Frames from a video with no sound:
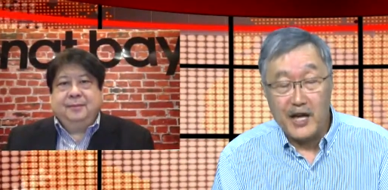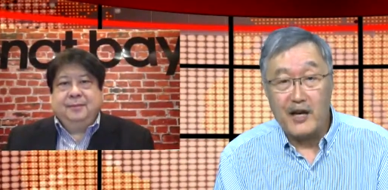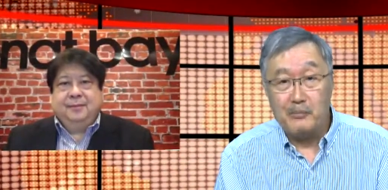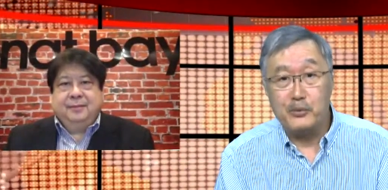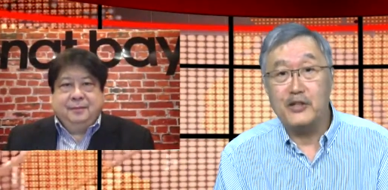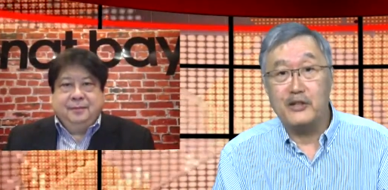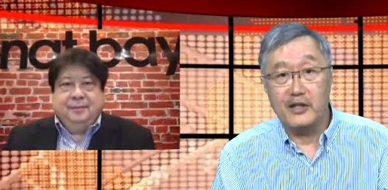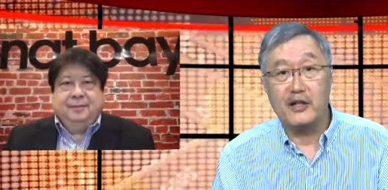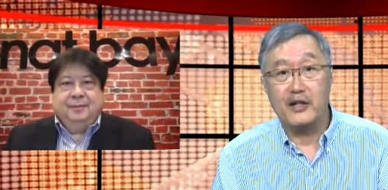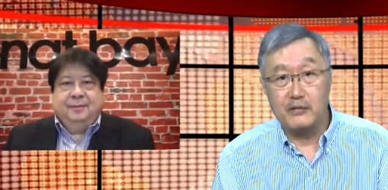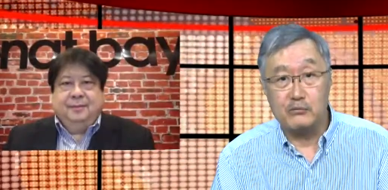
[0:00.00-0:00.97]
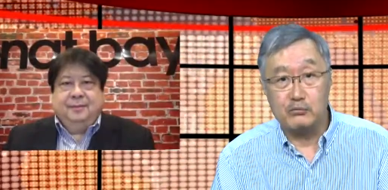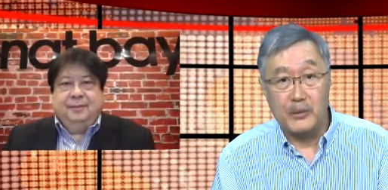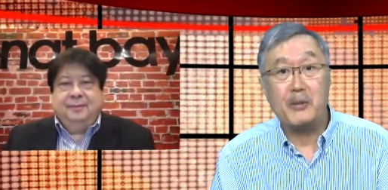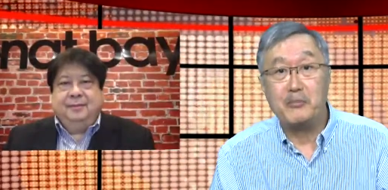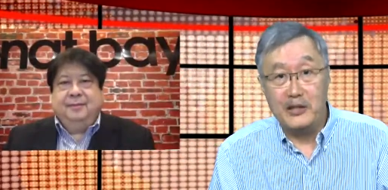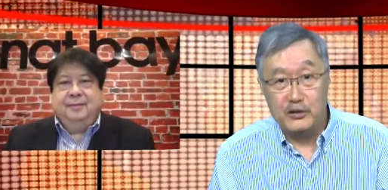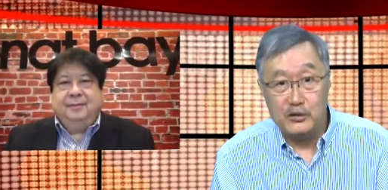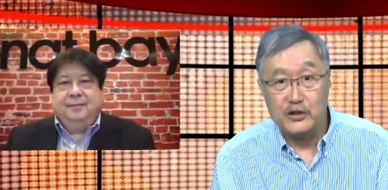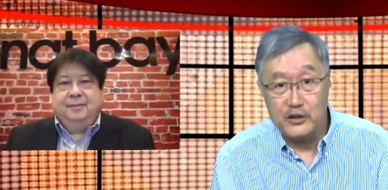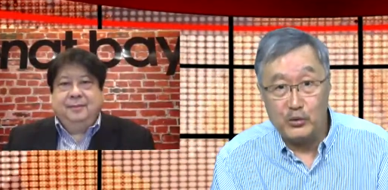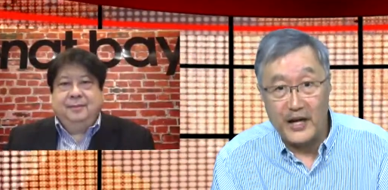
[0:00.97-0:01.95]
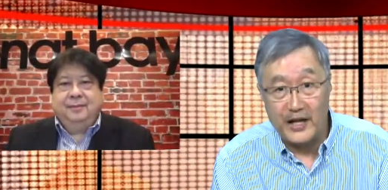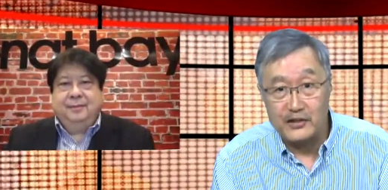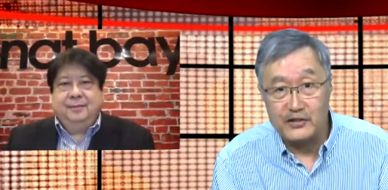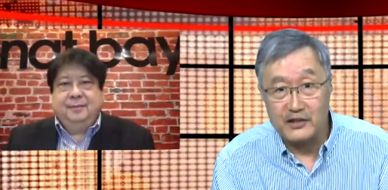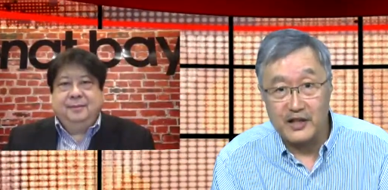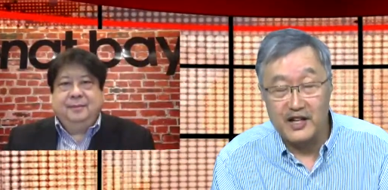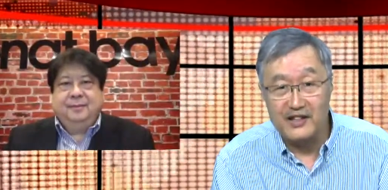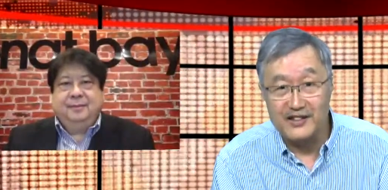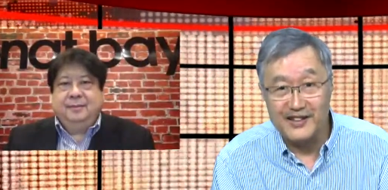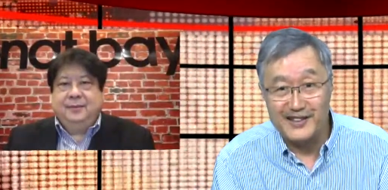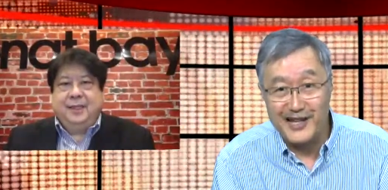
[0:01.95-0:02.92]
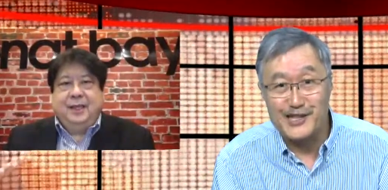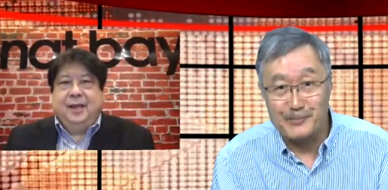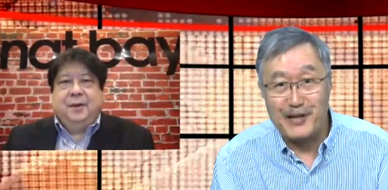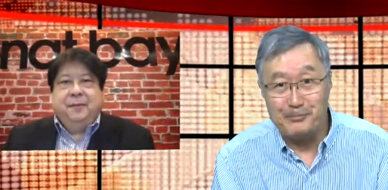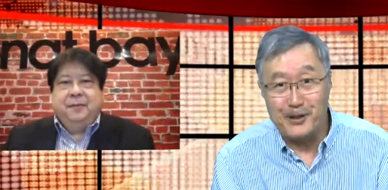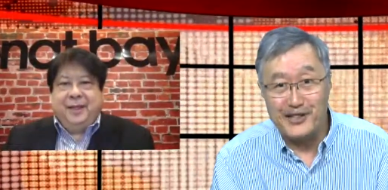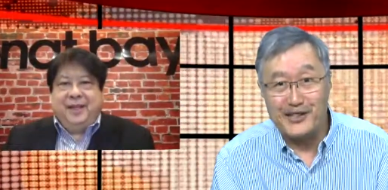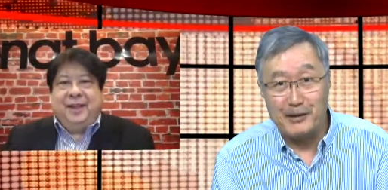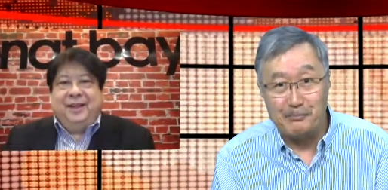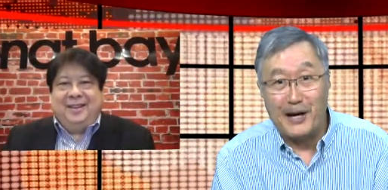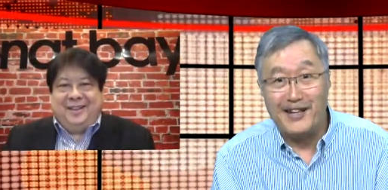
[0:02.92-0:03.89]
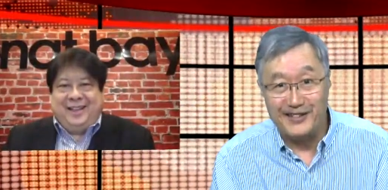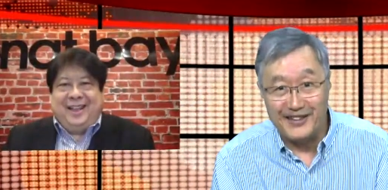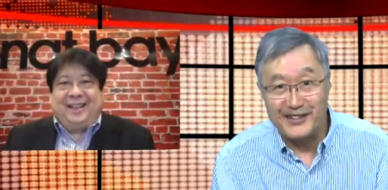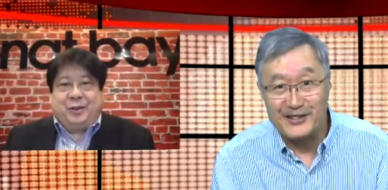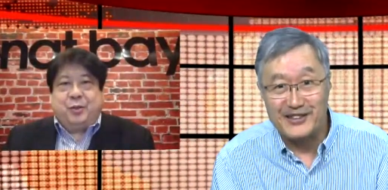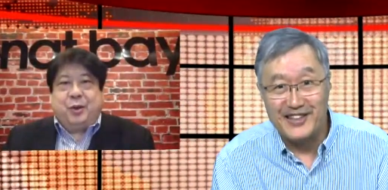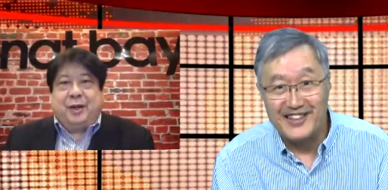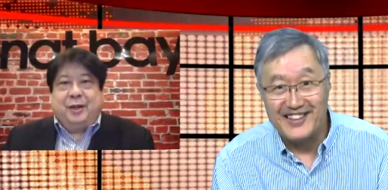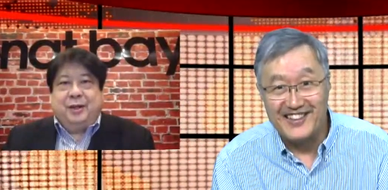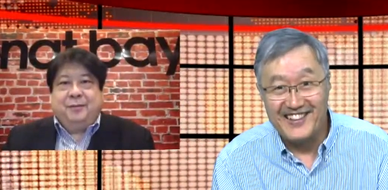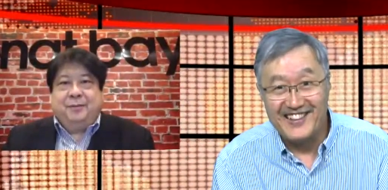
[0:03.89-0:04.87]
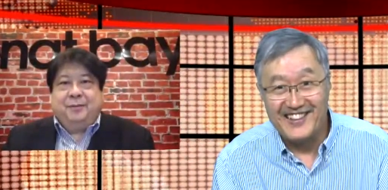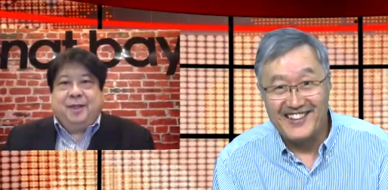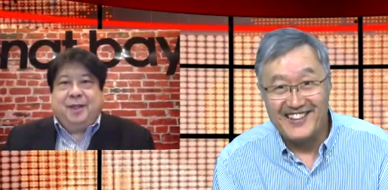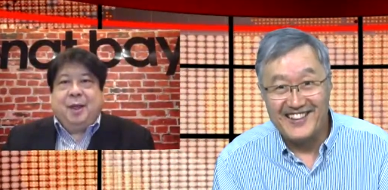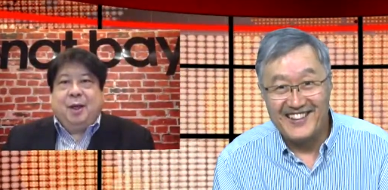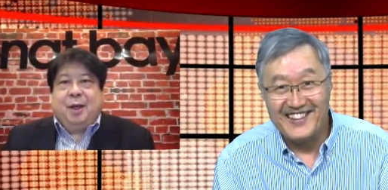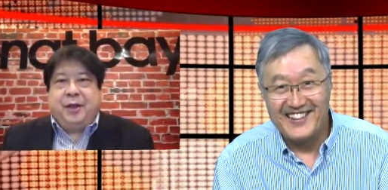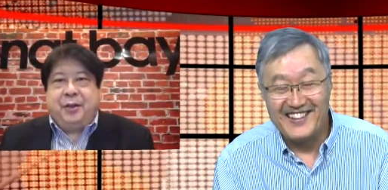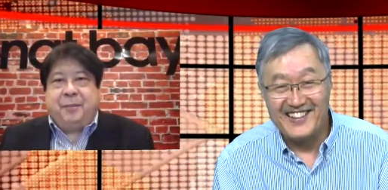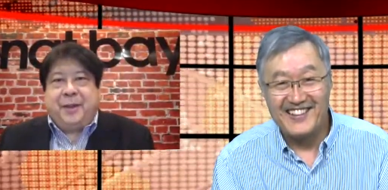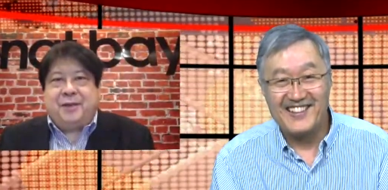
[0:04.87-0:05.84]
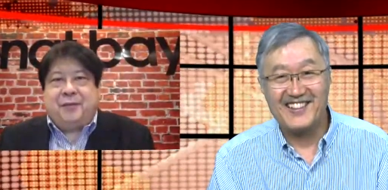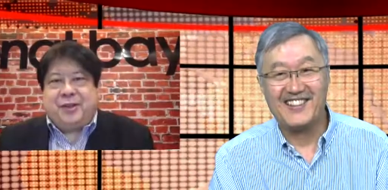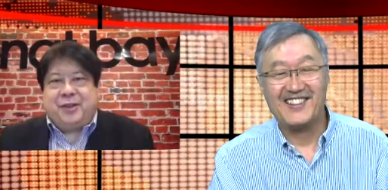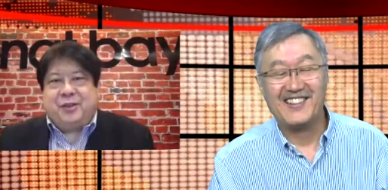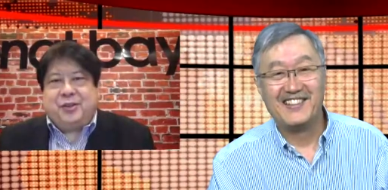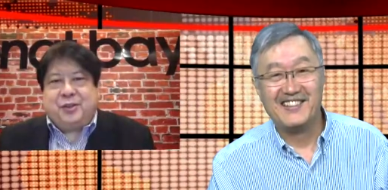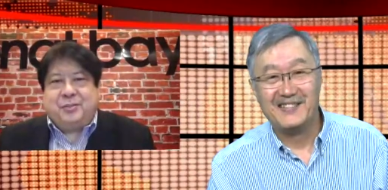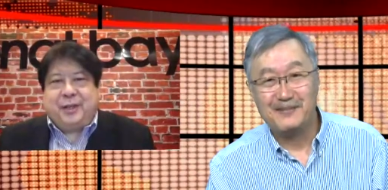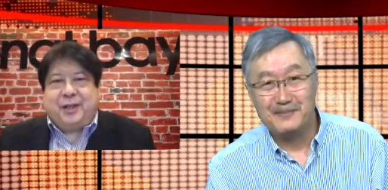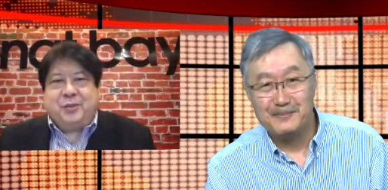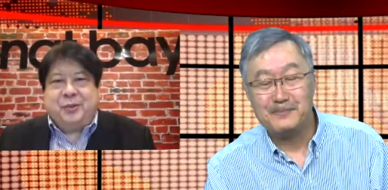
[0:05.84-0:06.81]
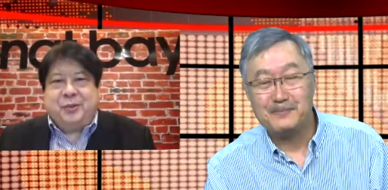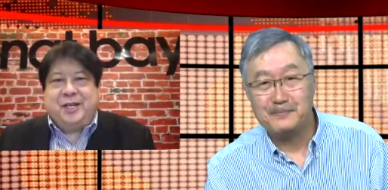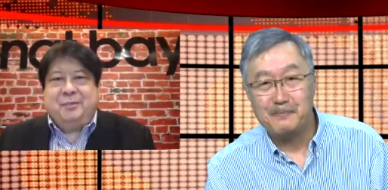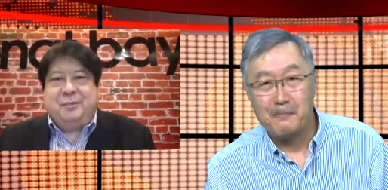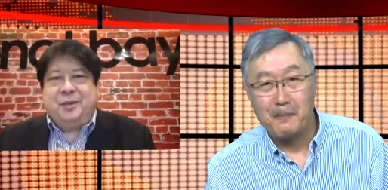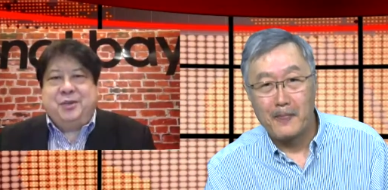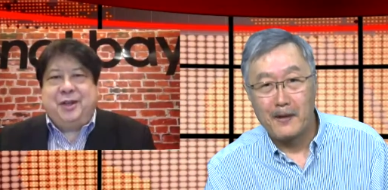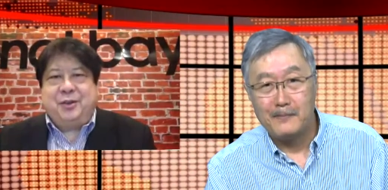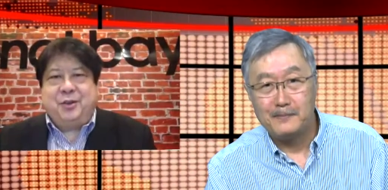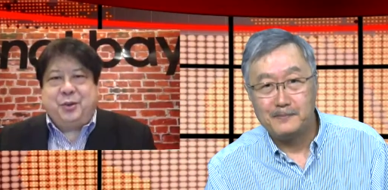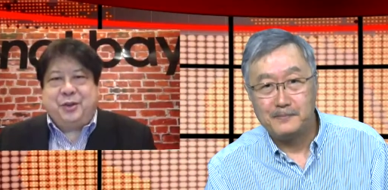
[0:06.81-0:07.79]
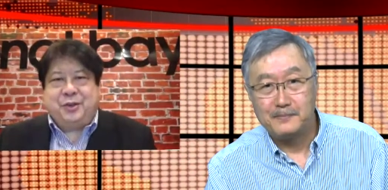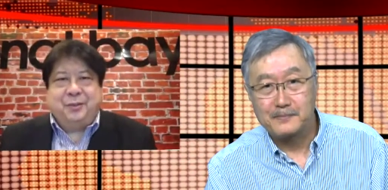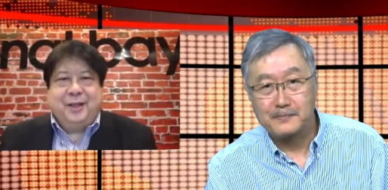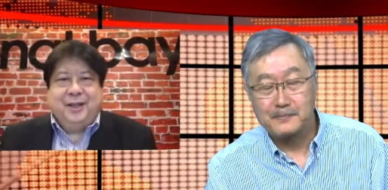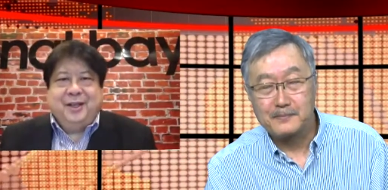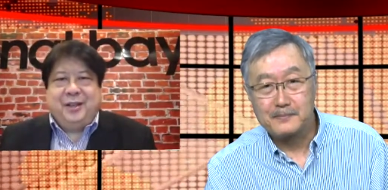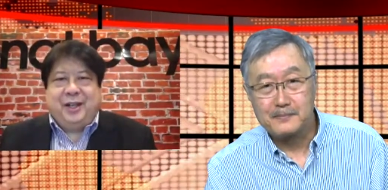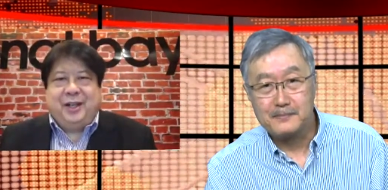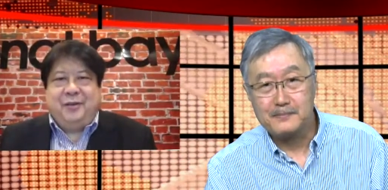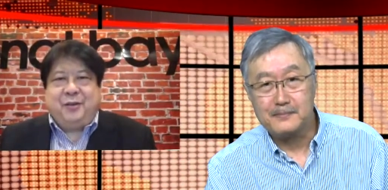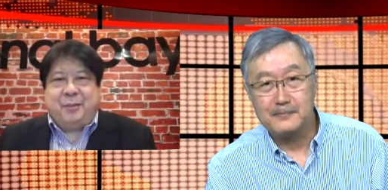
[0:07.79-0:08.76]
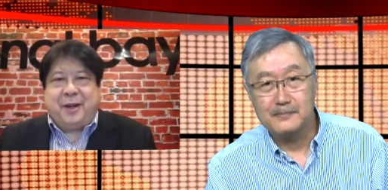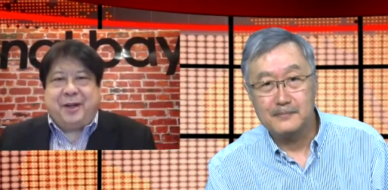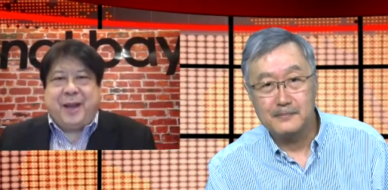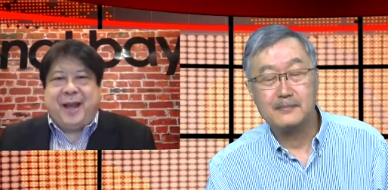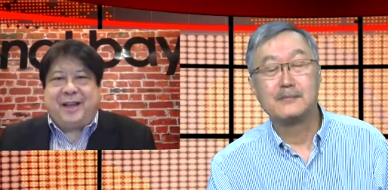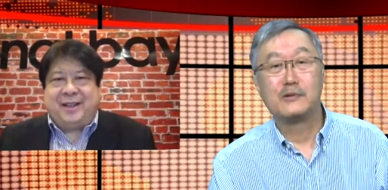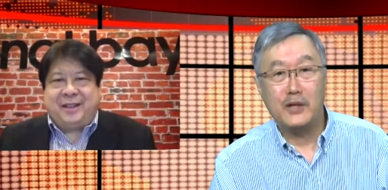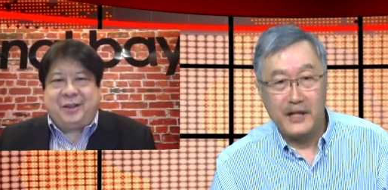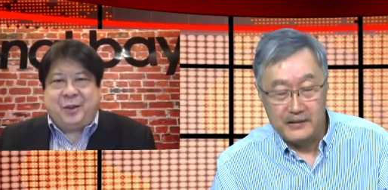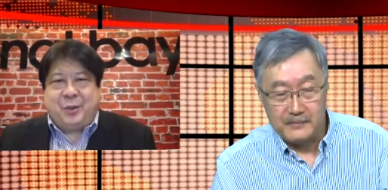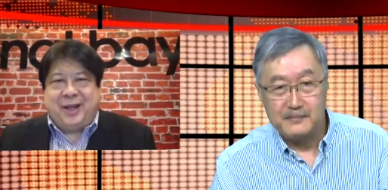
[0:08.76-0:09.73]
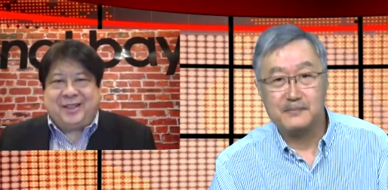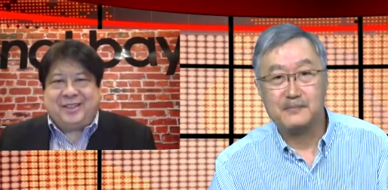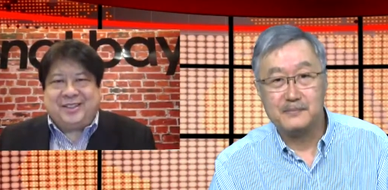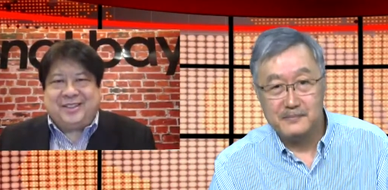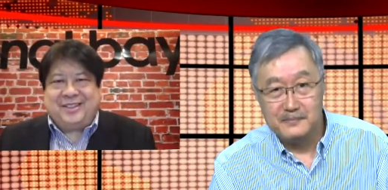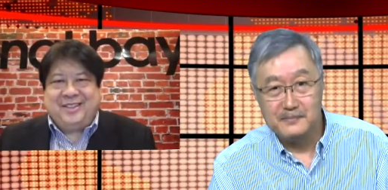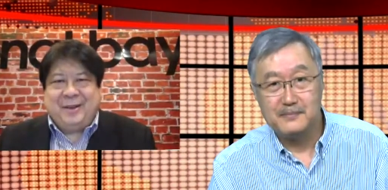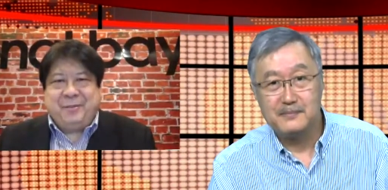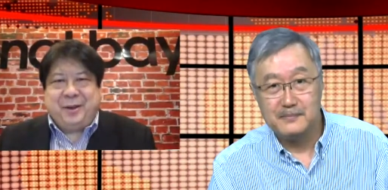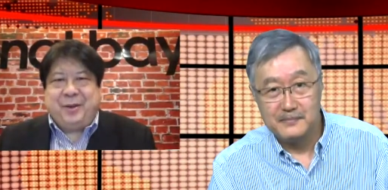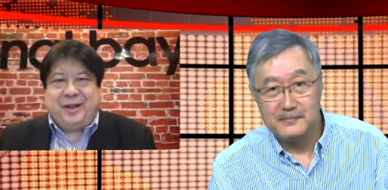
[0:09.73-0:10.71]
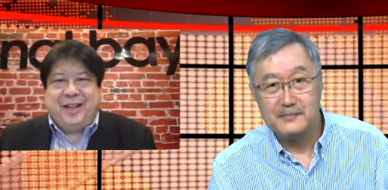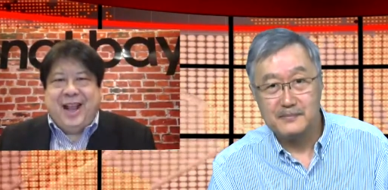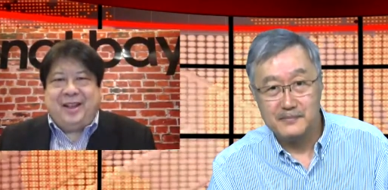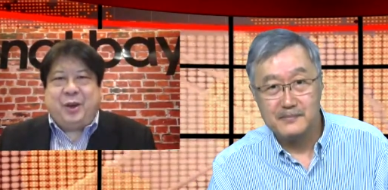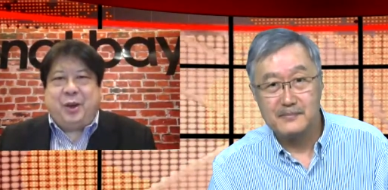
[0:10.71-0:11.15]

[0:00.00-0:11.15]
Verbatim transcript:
Speaker 1: and bring their renminbi to the U S Uh, and spend money and buy things. Right.
Speaker 2: Well, they're the best investors because when they come in, in tourism, they leave their money back in right. the U S, period. And they